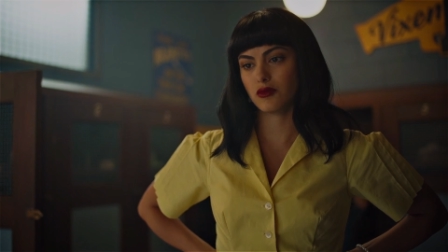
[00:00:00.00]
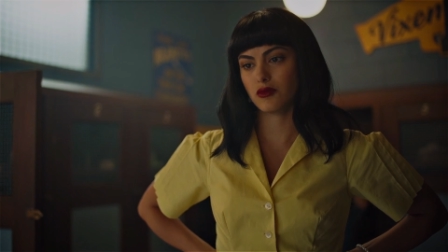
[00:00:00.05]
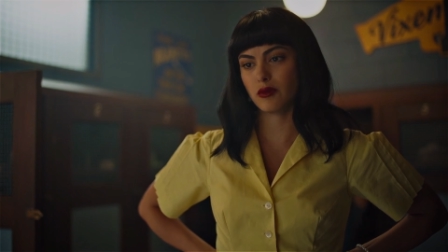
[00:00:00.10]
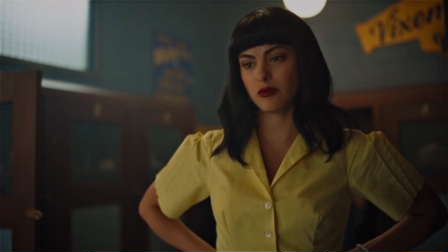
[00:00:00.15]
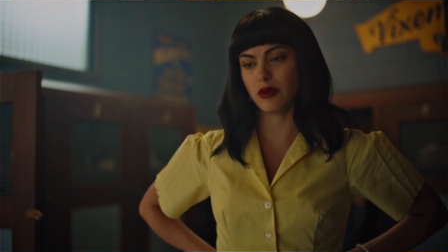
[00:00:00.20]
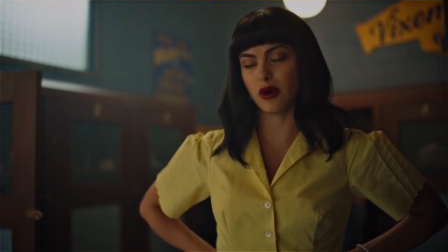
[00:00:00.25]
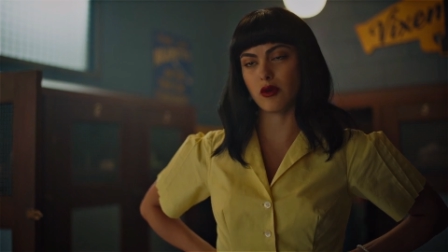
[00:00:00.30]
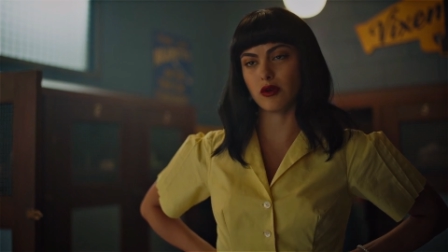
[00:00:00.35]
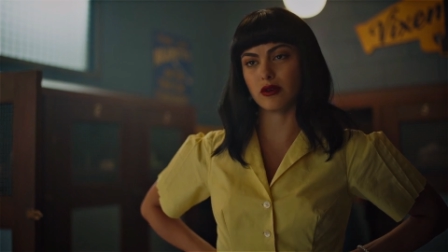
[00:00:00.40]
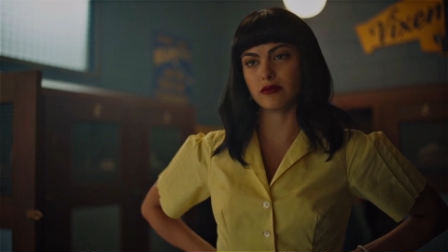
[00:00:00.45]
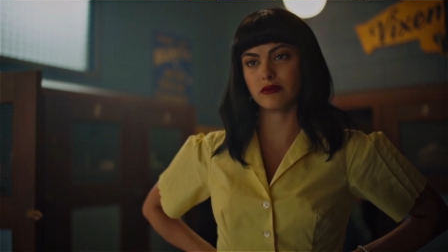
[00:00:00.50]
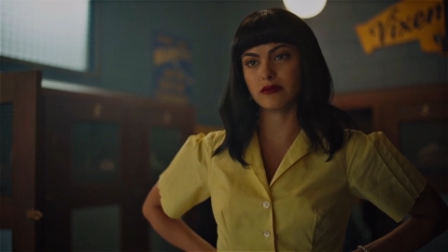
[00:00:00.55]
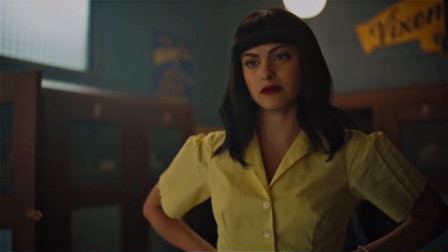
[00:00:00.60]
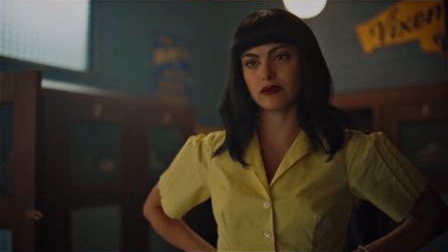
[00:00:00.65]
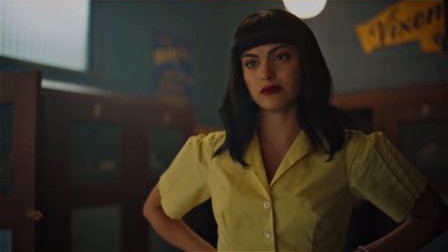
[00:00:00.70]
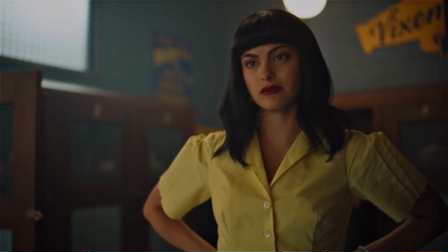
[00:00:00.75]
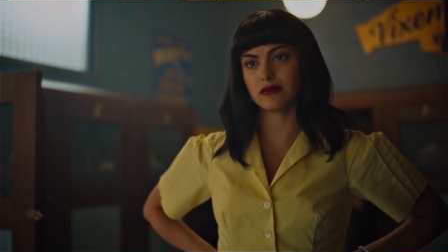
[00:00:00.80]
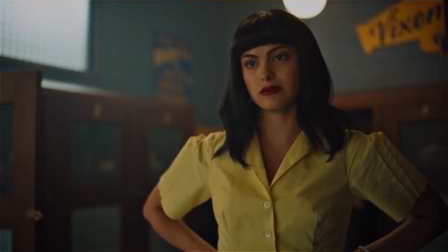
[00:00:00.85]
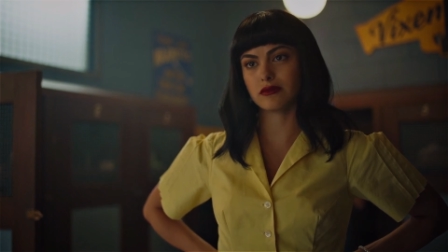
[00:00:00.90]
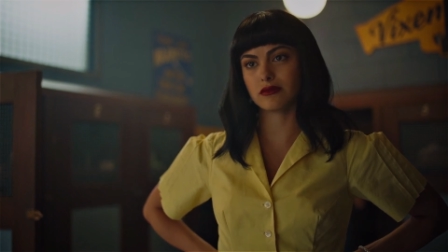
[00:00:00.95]
What poem?
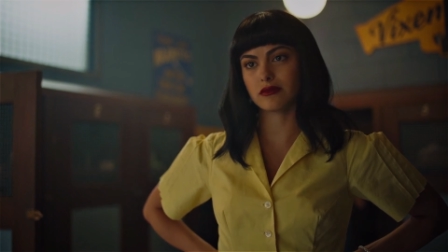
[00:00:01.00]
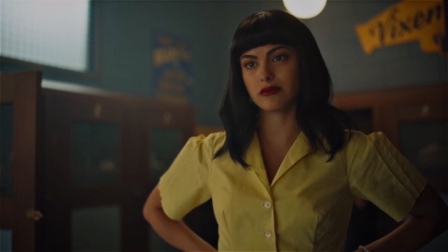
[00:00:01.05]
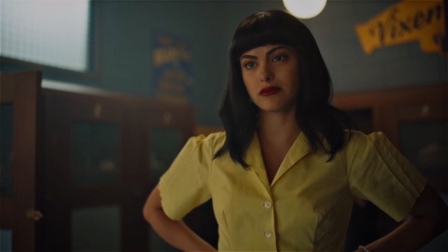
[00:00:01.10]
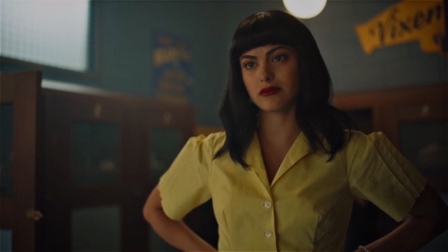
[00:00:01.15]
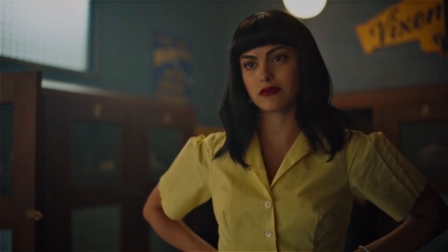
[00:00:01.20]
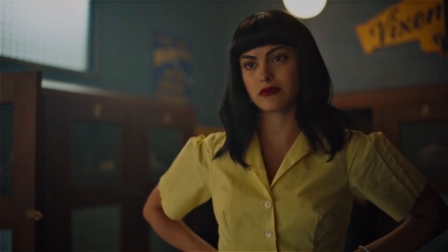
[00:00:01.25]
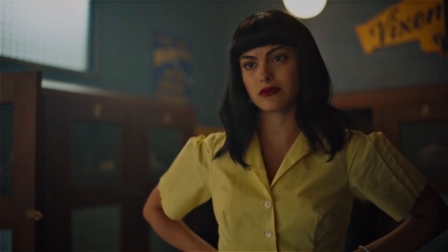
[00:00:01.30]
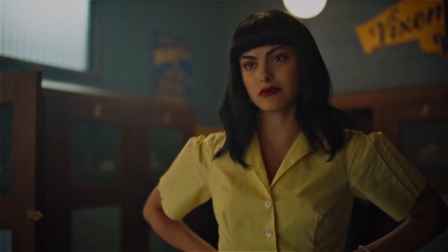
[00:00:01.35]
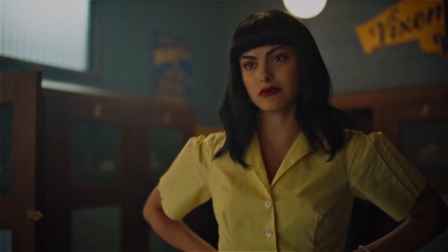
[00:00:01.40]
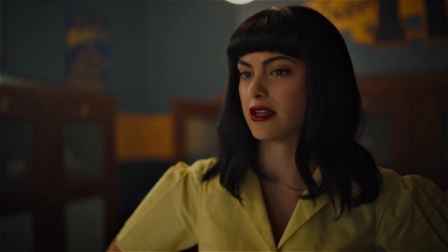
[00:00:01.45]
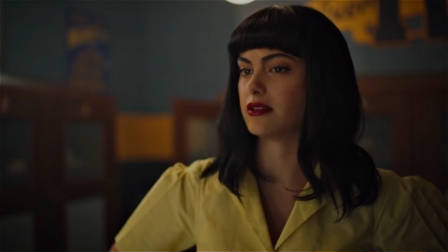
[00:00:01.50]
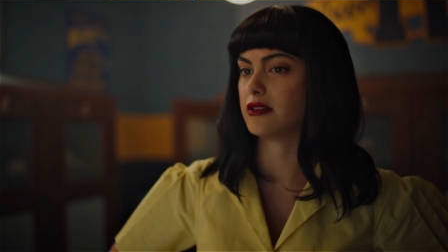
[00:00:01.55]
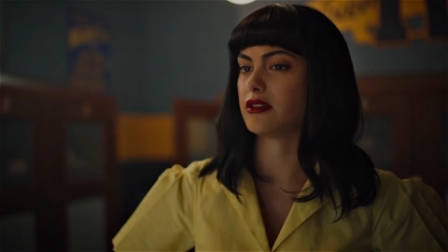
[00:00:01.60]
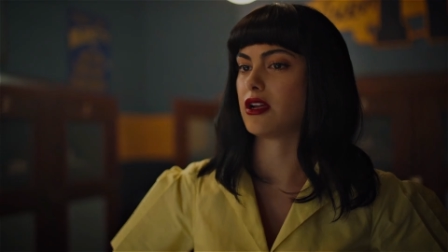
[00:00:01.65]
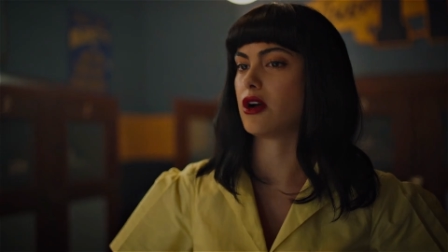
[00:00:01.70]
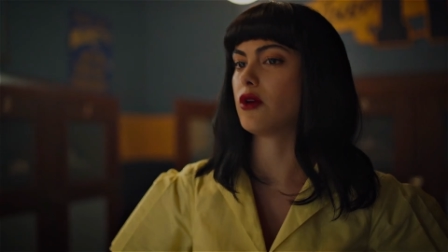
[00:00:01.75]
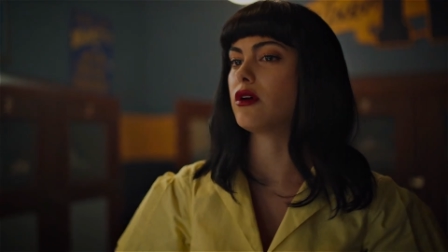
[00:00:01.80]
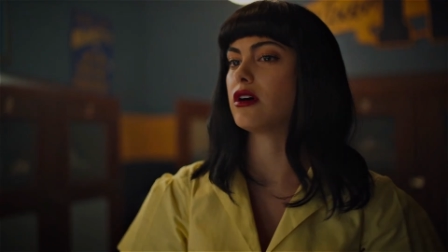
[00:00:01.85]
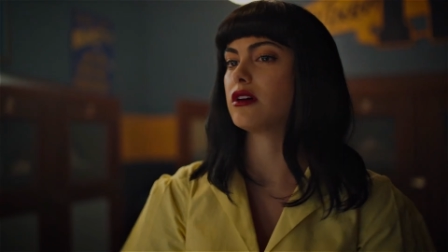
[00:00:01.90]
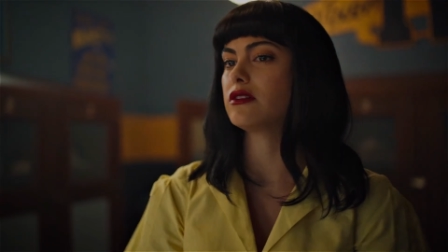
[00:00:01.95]
I
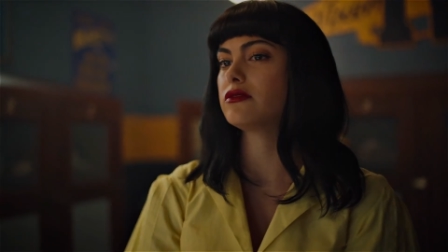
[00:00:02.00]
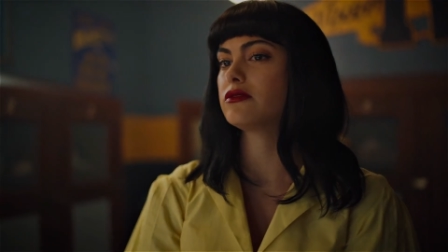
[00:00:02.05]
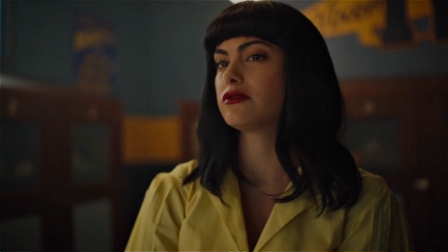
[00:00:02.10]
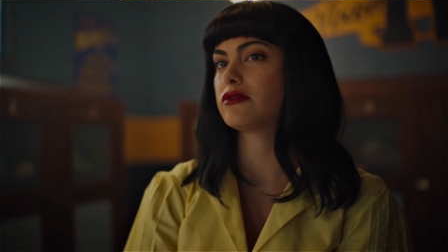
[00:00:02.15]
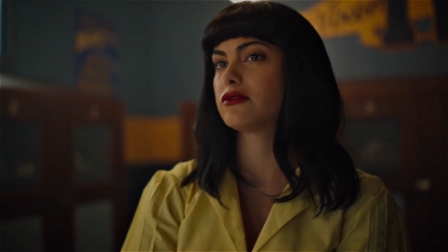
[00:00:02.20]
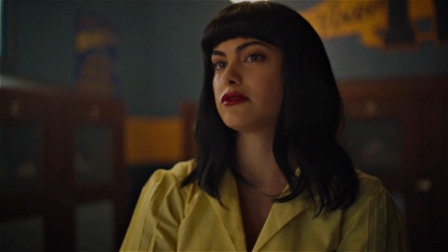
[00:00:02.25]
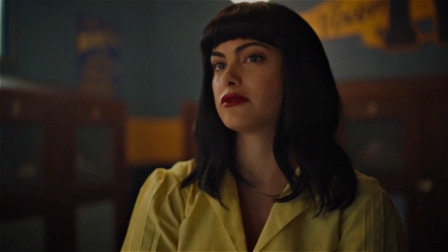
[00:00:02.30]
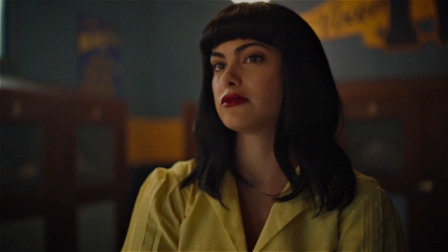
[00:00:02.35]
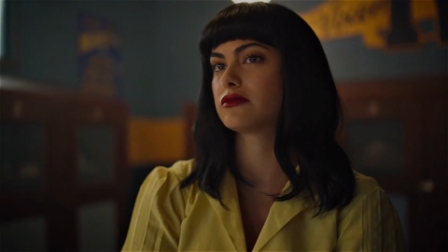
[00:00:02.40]
know of.